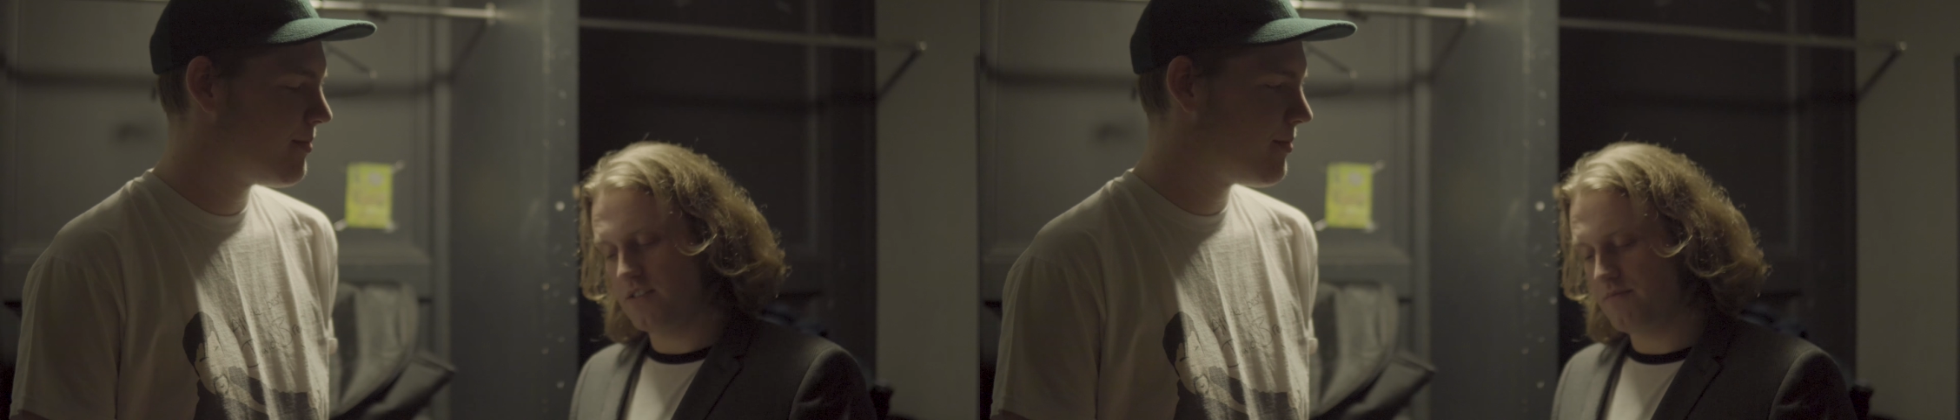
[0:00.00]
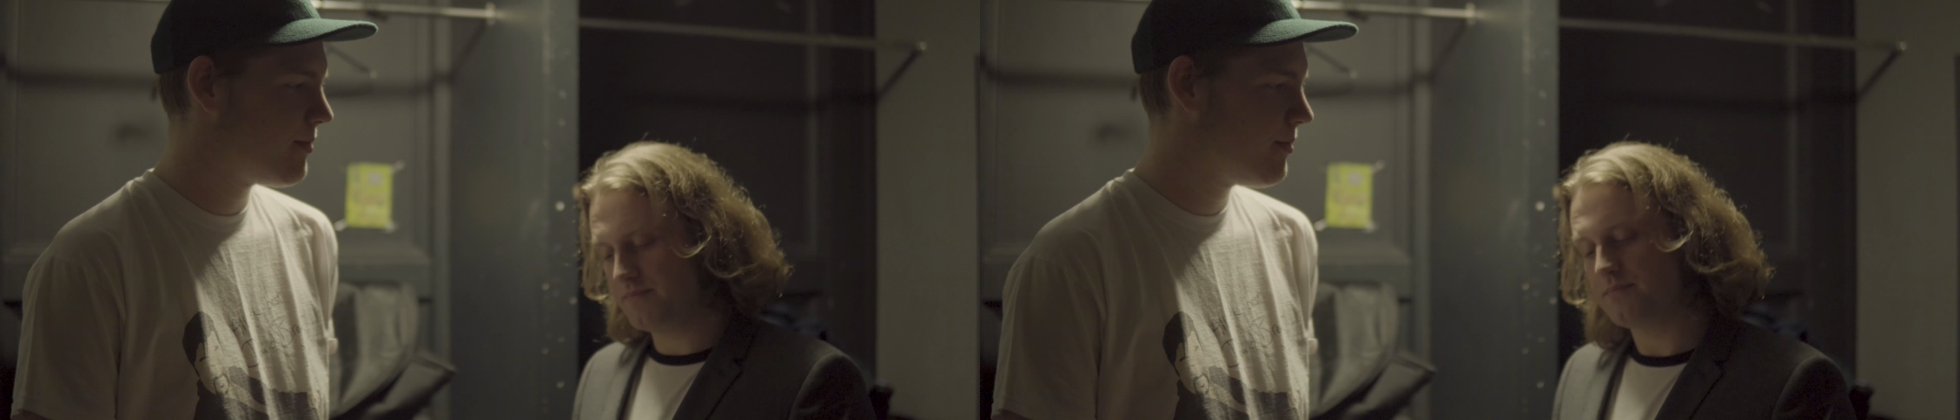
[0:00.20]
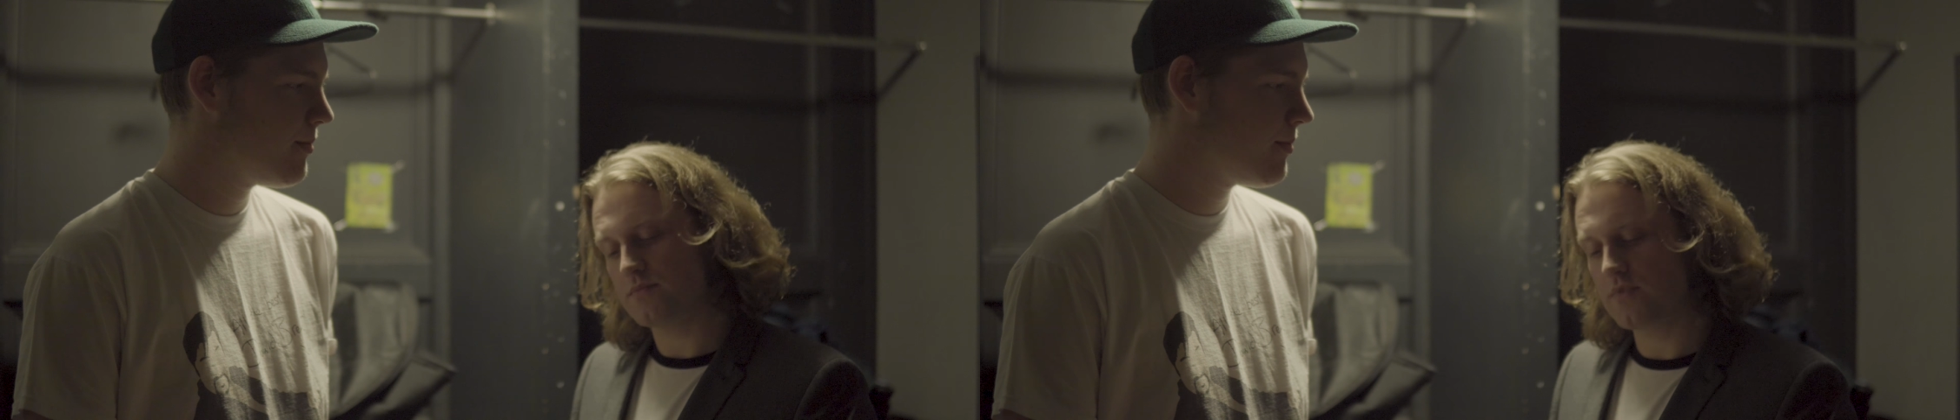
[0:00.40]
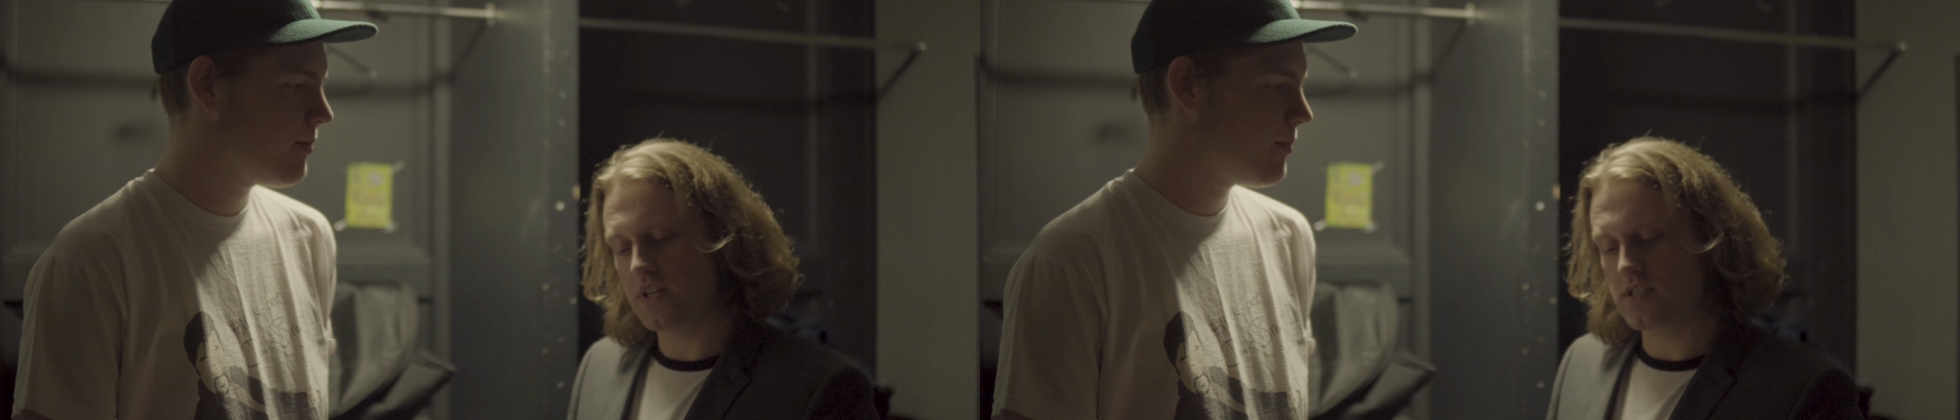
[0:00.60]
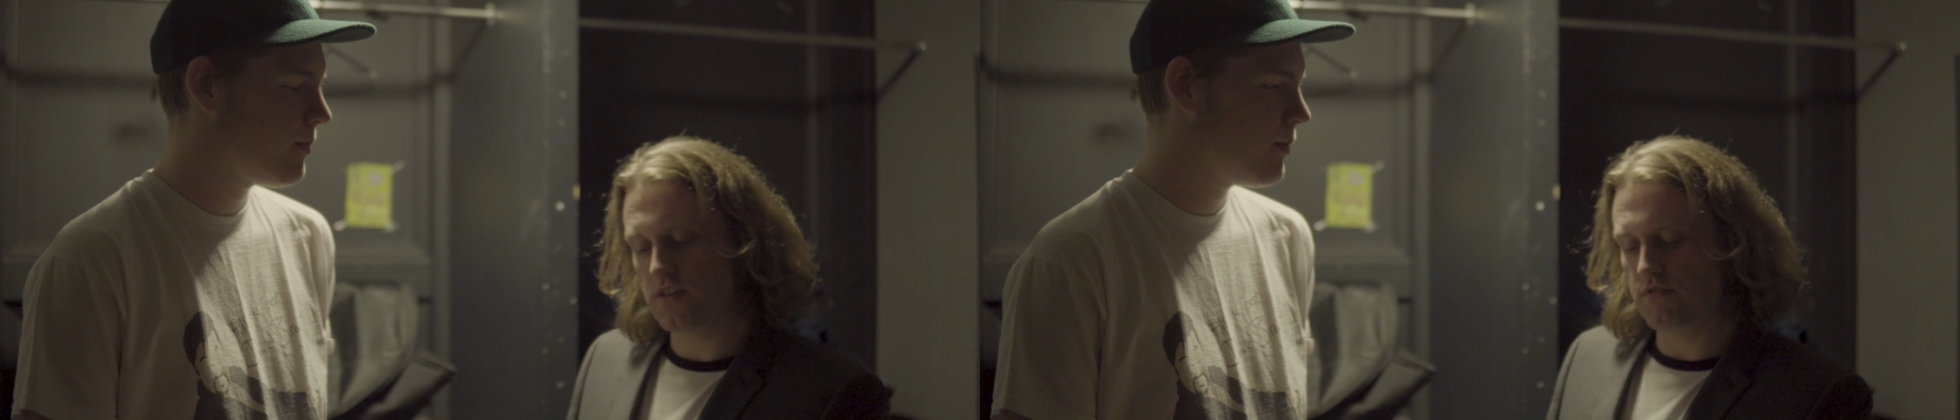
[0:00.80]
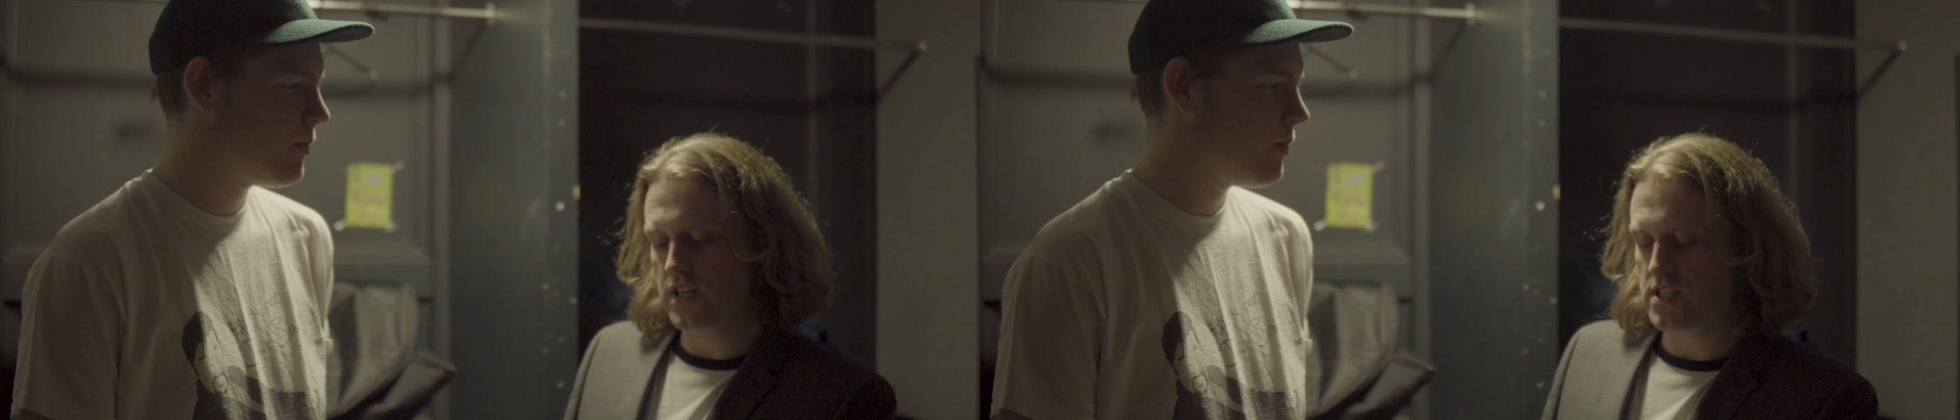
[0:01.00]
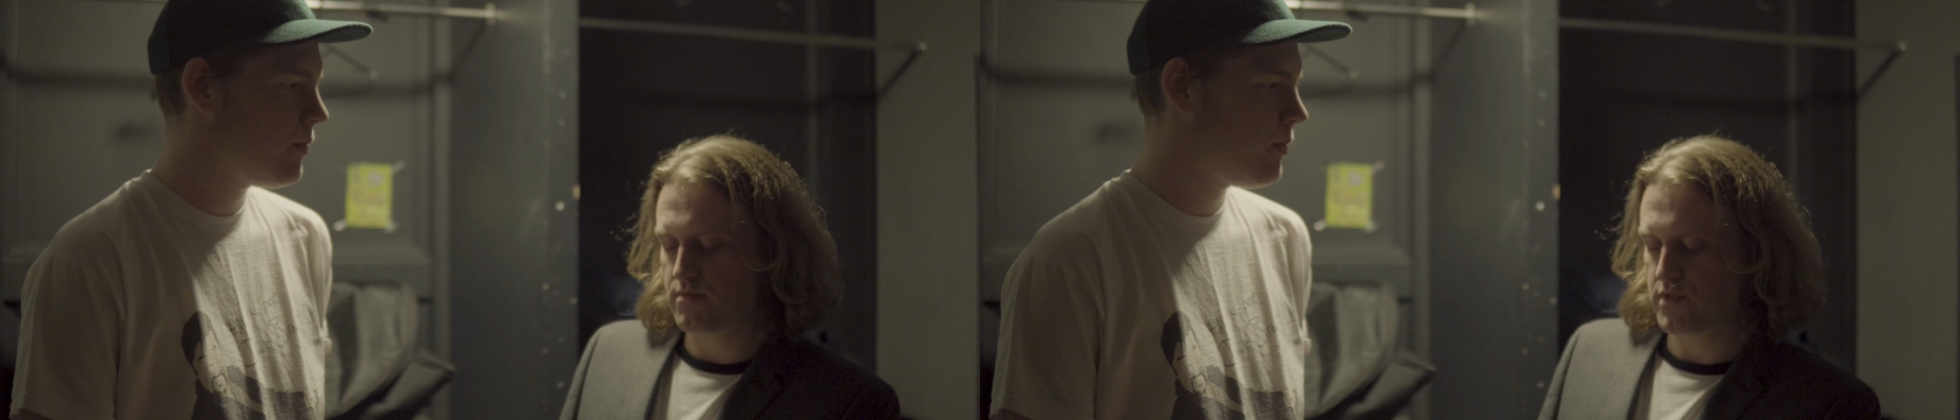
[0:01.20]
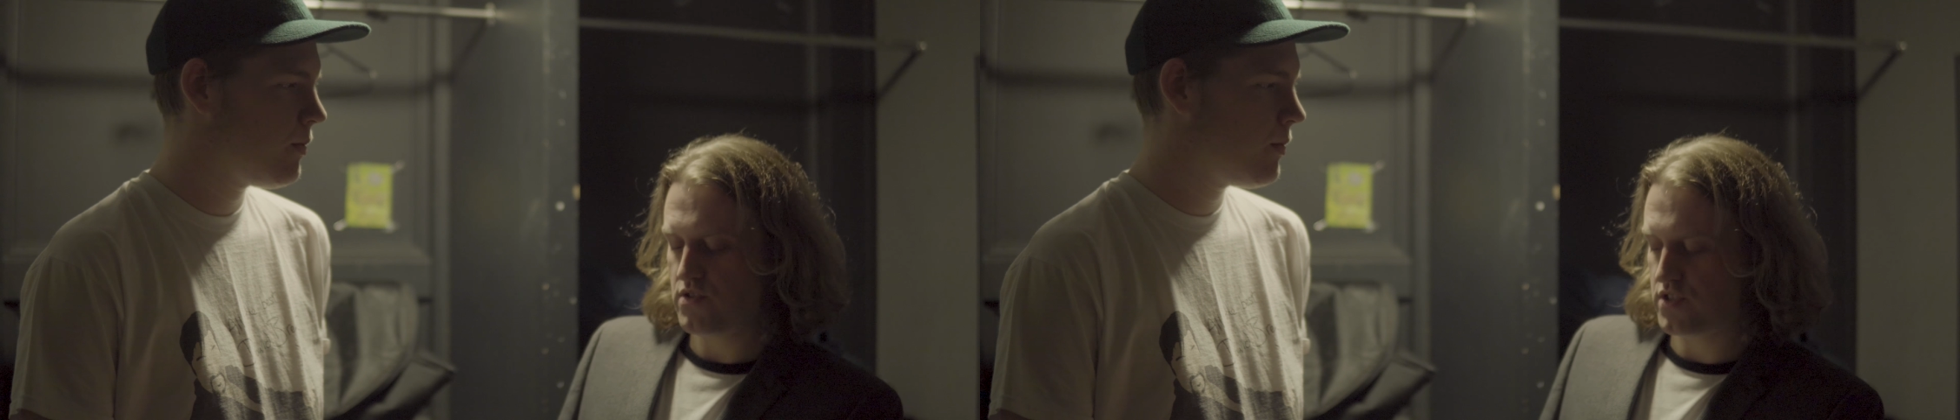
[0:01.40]
and ready to release
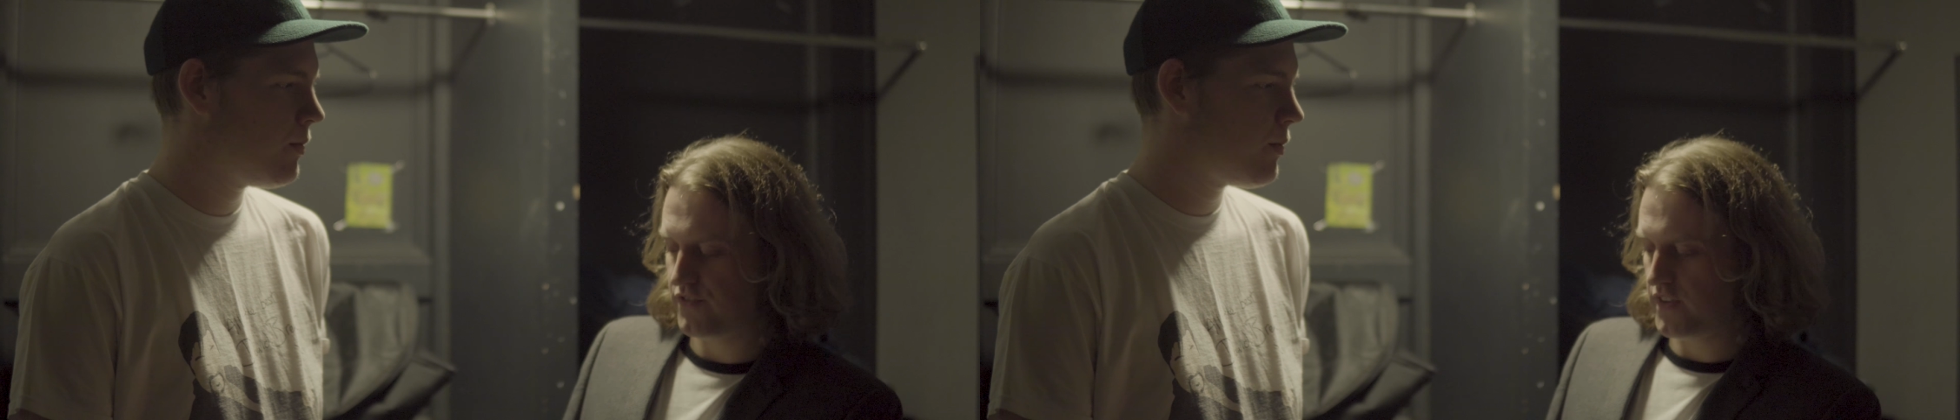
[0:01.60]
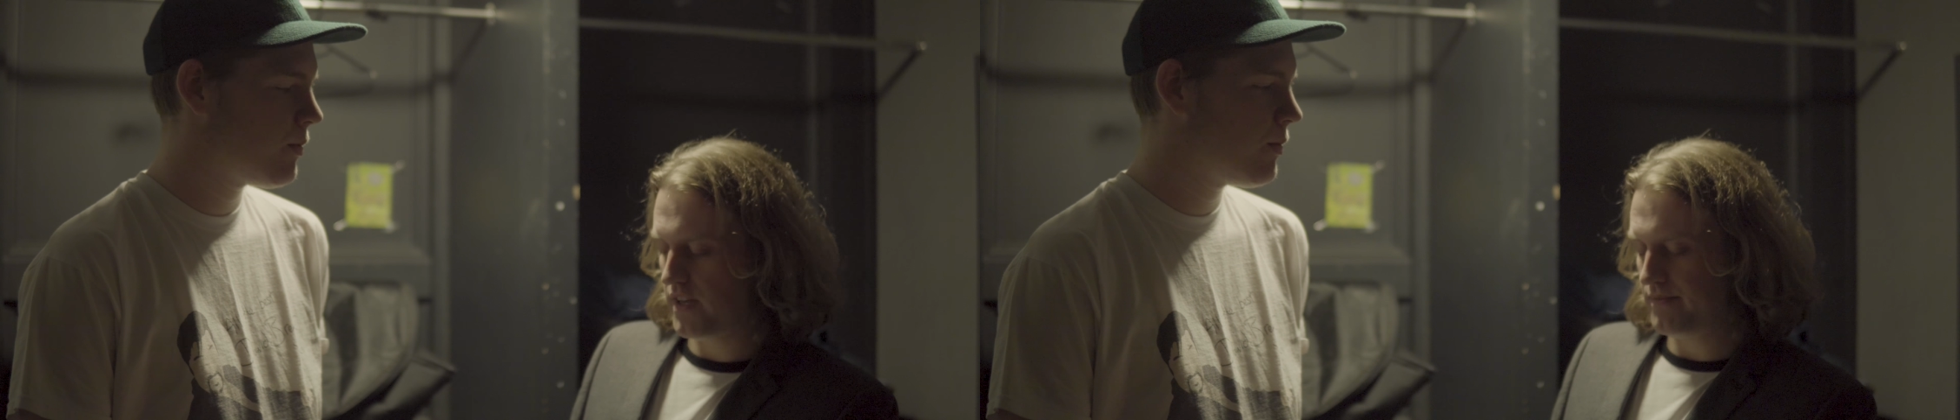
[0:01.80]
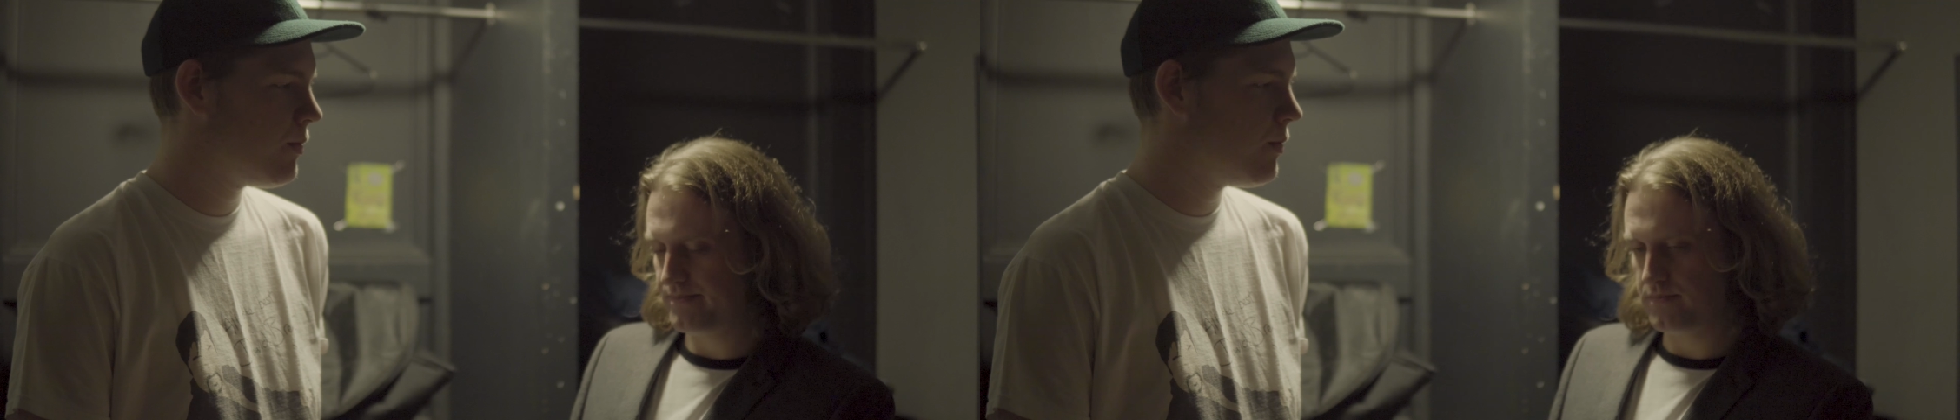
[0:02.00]
some new stuff now.